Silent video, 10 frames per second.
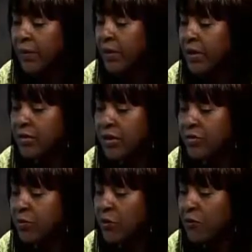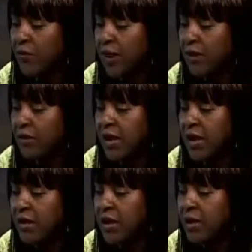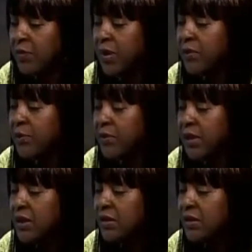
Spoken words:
is profound, and people need